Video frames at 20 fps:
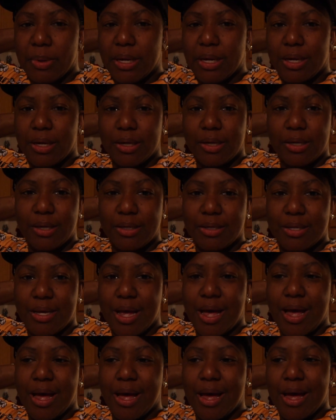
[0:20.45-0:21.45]
because
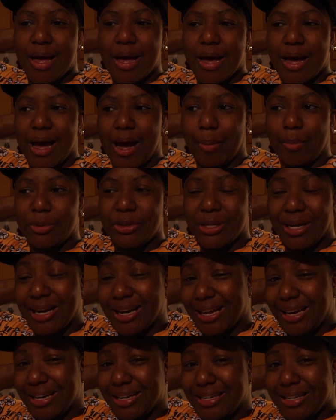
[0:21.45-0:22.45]
I'm
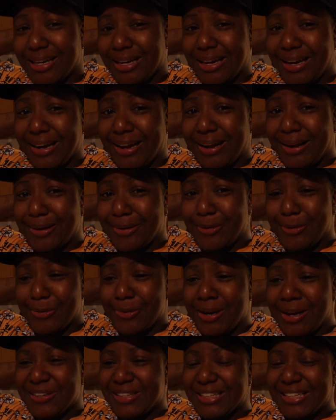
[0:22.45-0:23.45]
trying to get it to lay
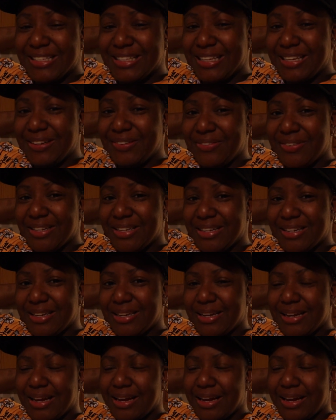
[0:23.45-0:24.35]
down for this evening.